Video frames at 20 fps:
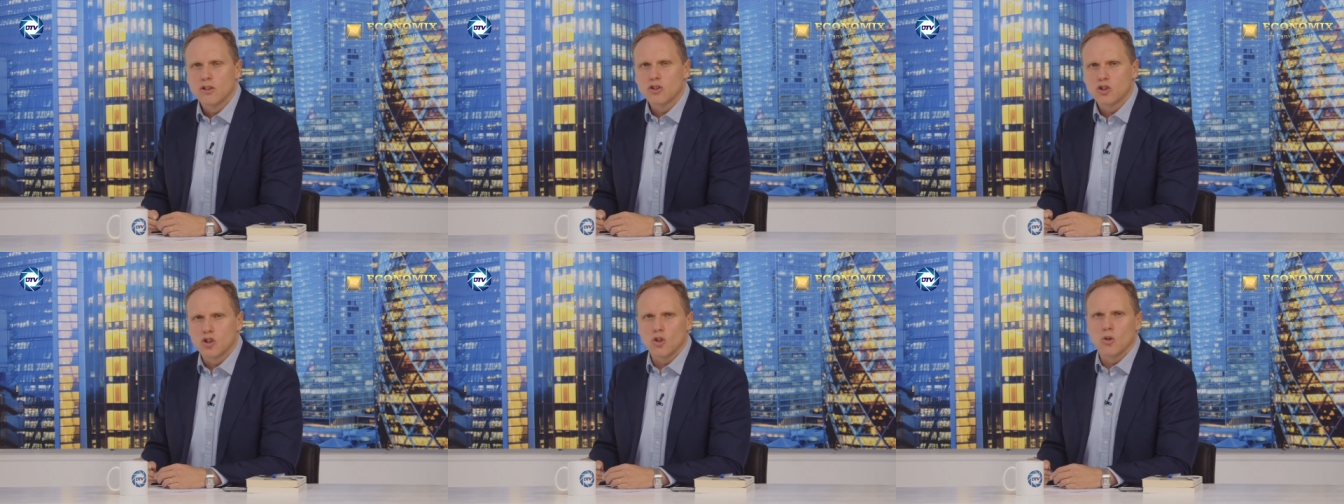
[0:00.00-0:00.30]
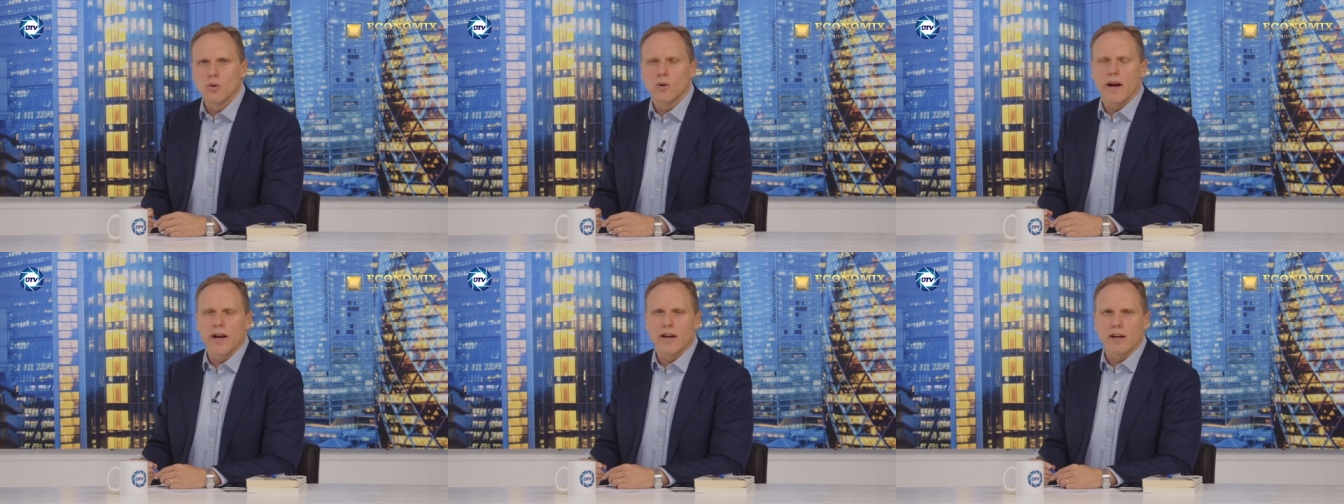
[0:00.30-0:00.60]

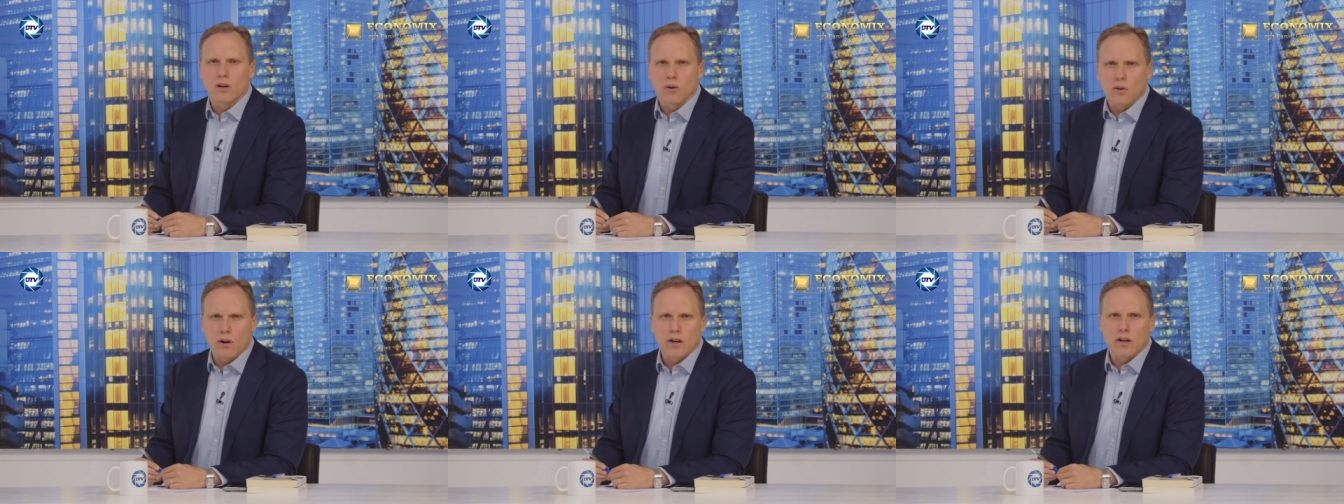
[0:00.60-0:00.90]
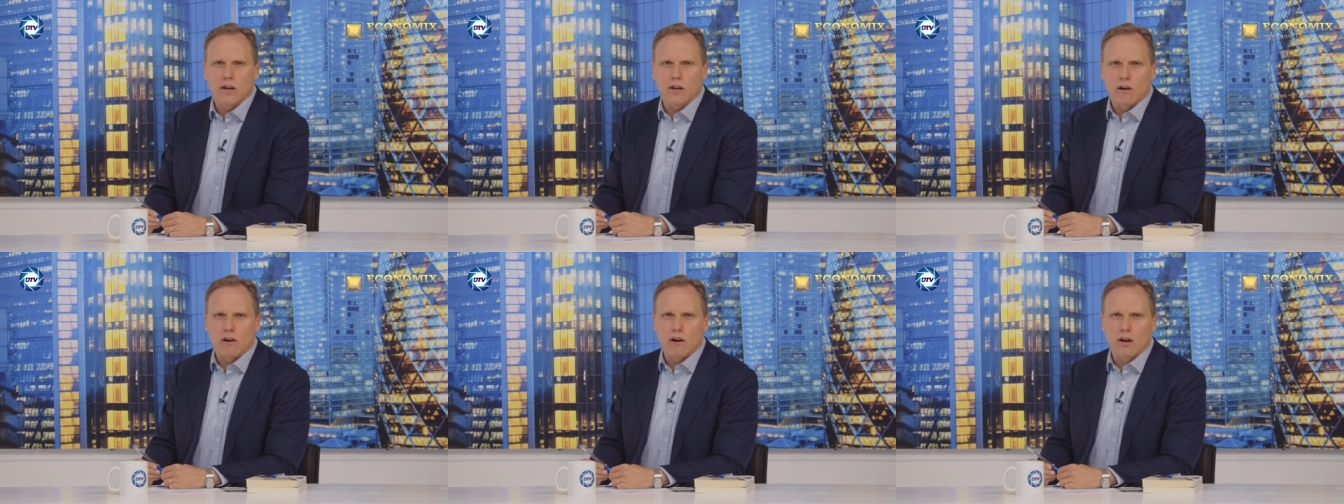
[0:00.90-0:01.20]
to a
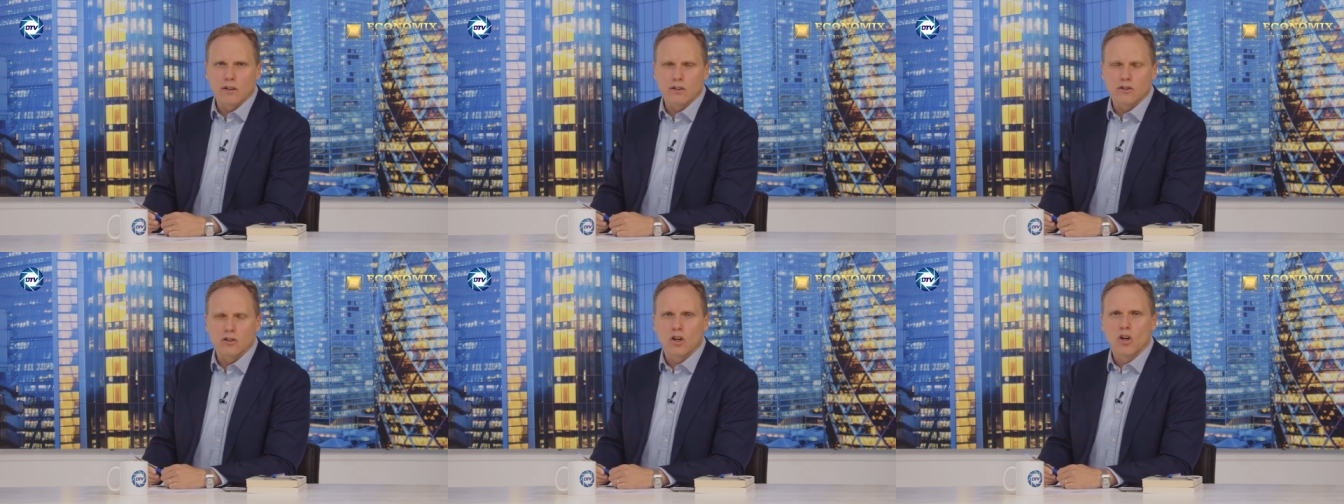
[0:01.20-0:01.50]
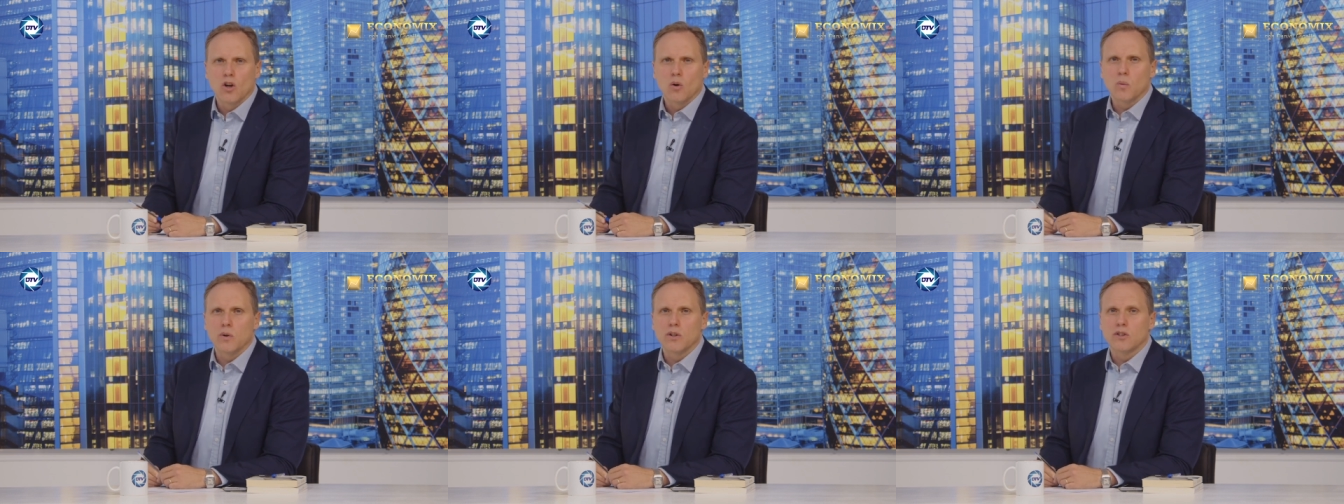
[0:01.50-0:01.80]
credit crunch,
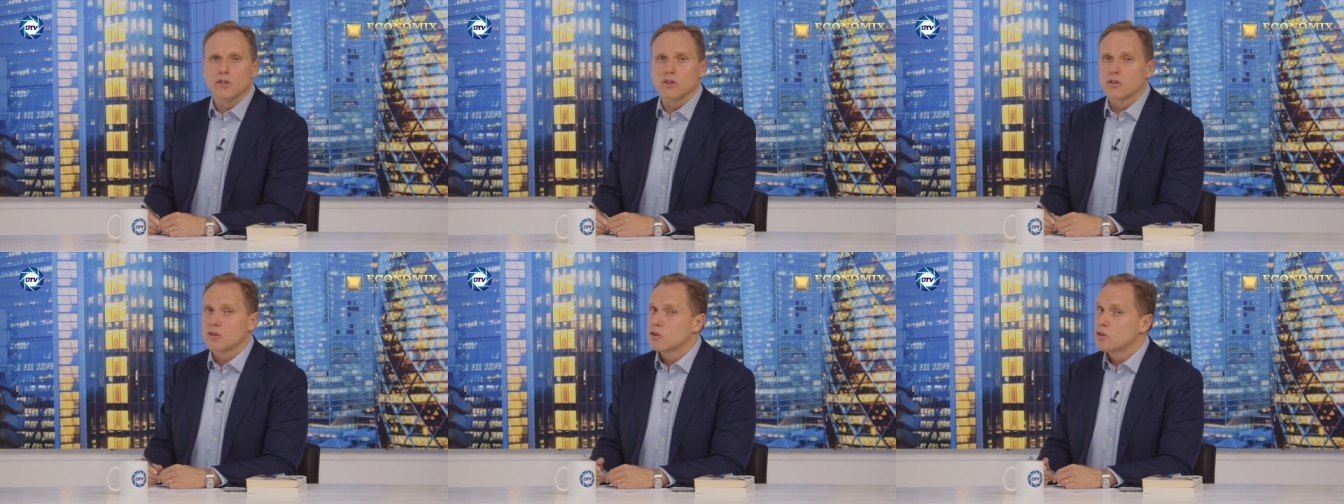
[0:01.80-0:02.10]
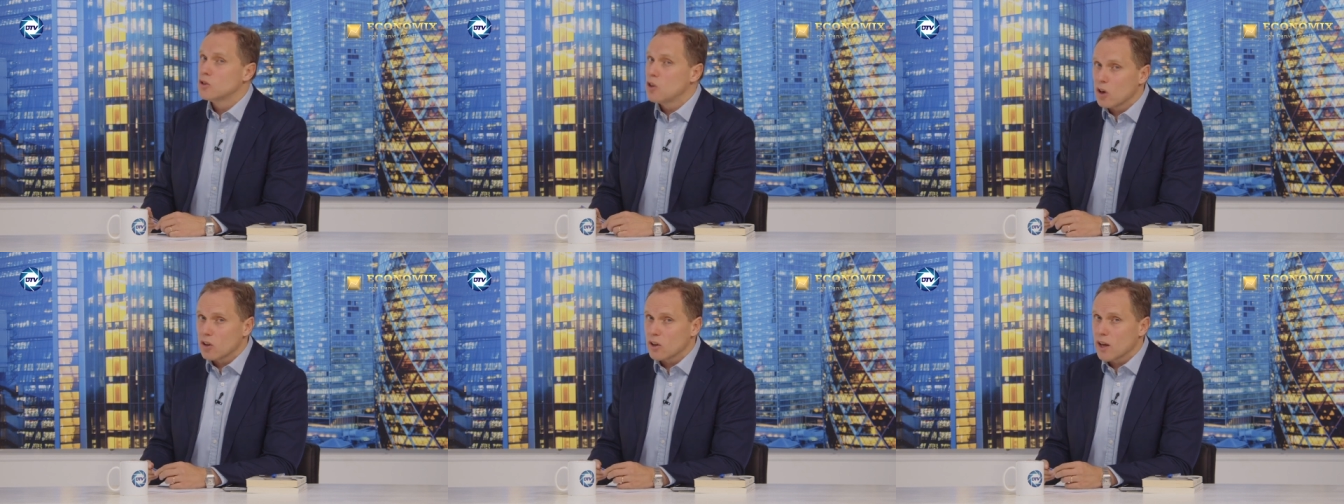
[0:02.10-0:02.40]
which which is
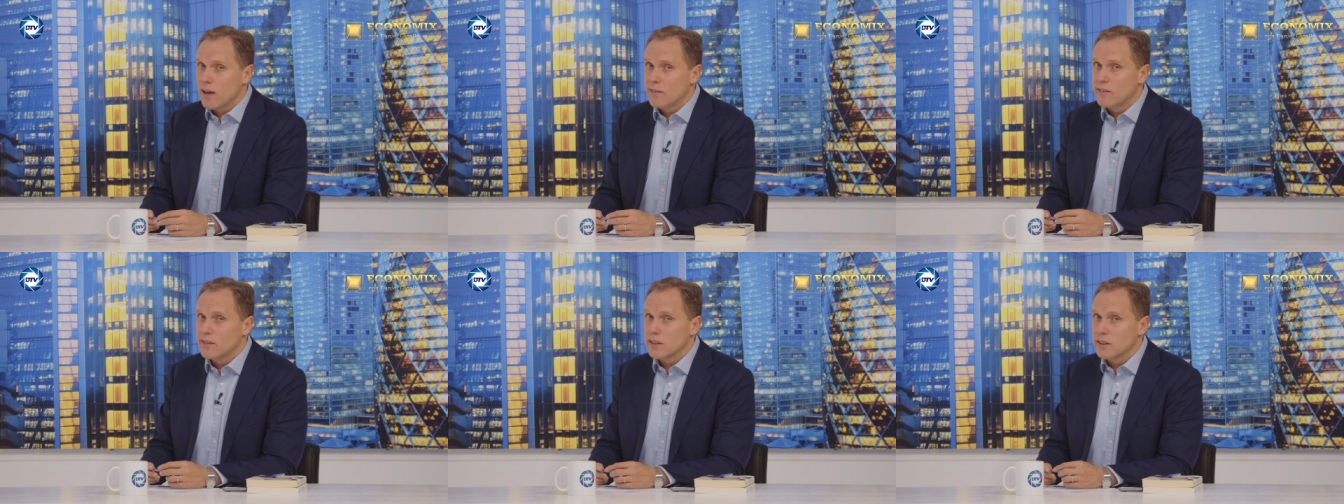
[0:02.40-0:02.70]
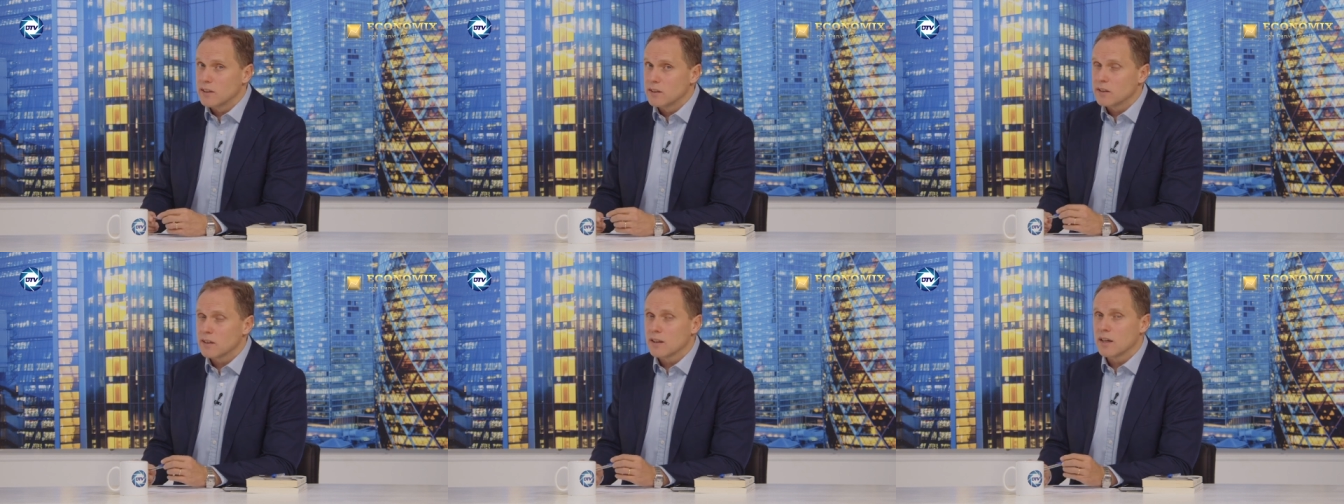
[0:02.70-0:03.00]
not
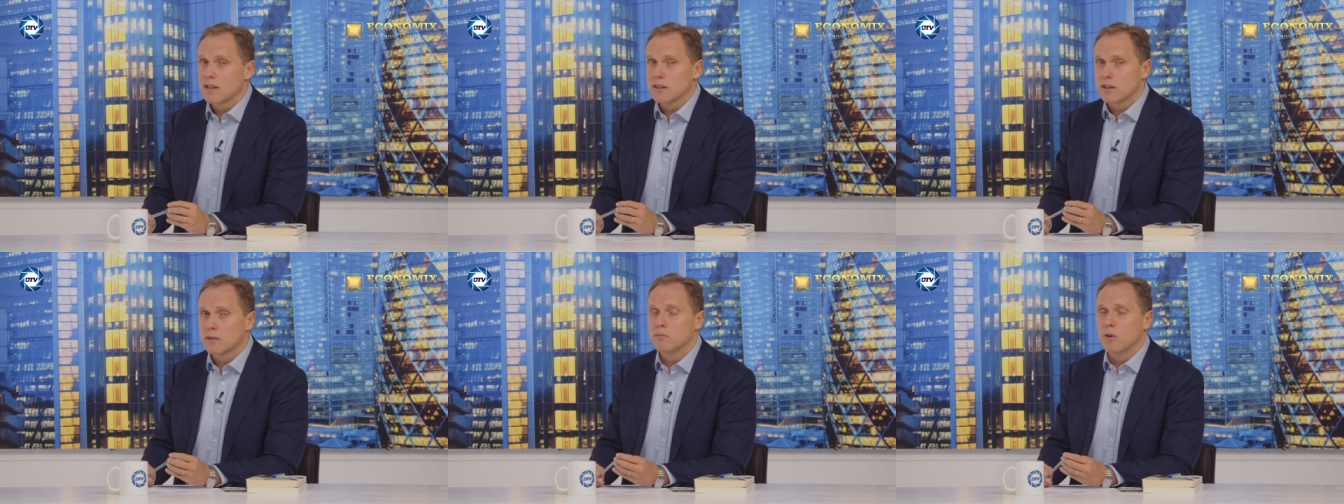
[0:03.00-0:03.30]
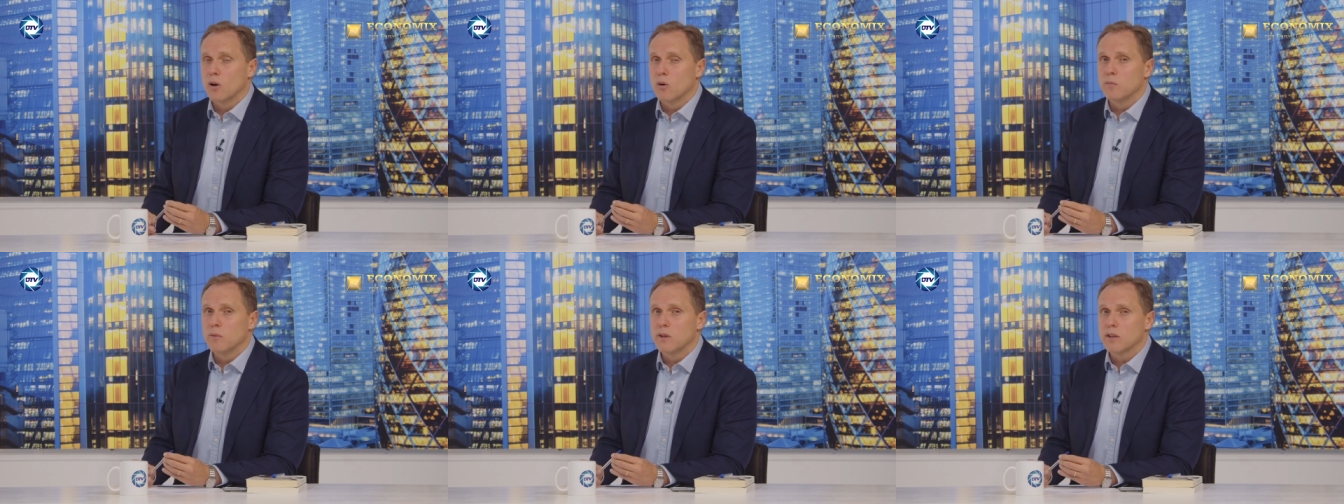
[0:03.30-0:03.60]
evident at the
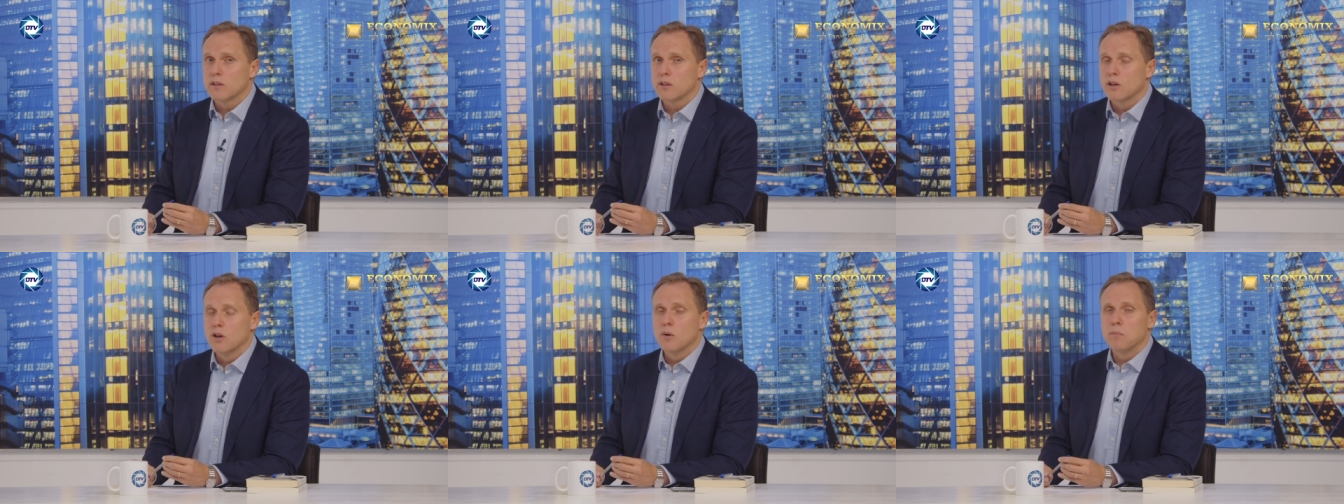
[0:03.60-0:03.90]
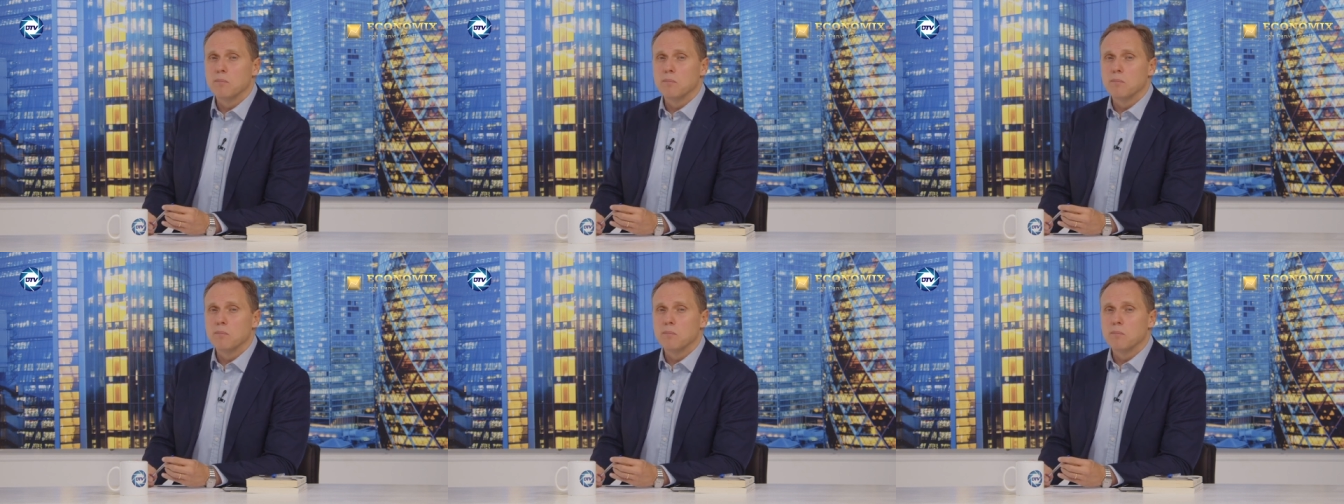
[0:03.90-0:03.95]
moment,